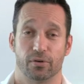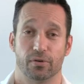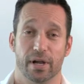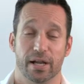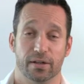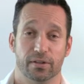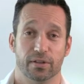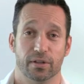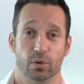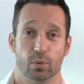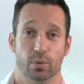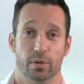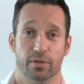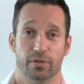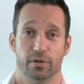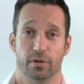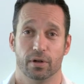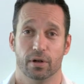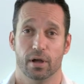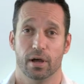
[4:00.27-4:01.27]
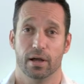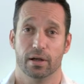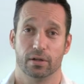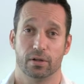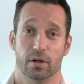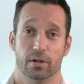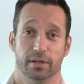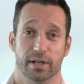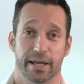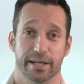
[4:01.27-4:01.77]
great thing with
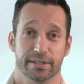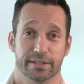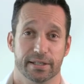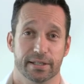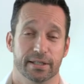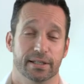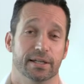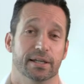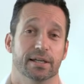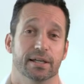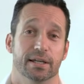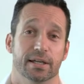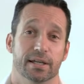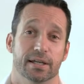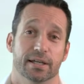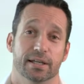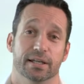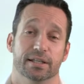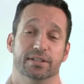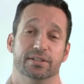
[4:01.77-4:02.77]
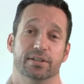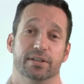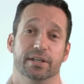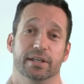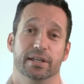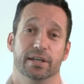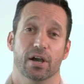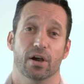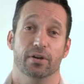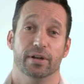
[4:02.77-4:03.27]
cold laser, it's
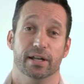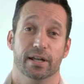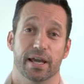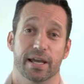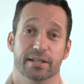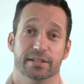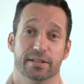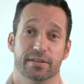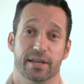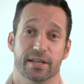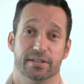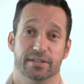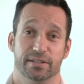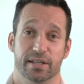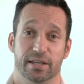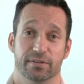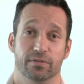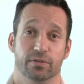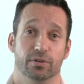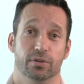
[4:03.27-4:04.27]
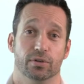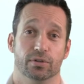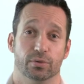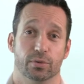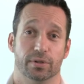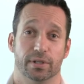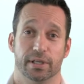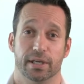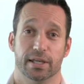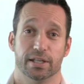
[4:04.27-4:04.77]
the only laser that's safe to use
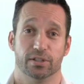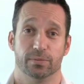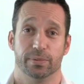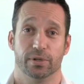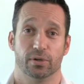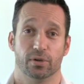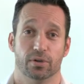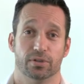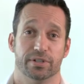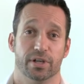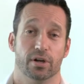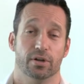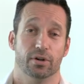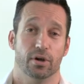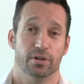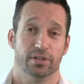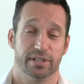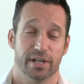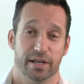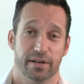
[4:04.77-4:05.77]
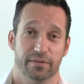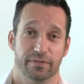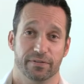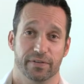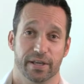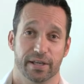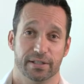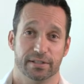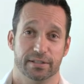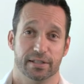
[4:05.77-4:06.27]
with kids because there are no side
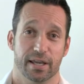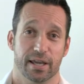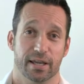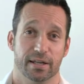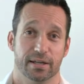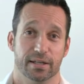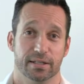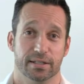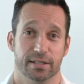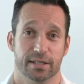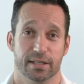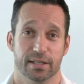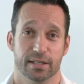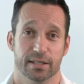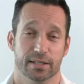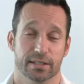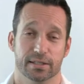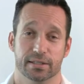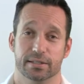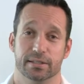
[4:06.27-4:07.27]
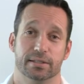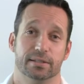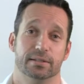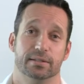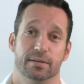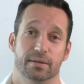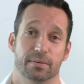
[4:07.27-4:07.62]
effects and it is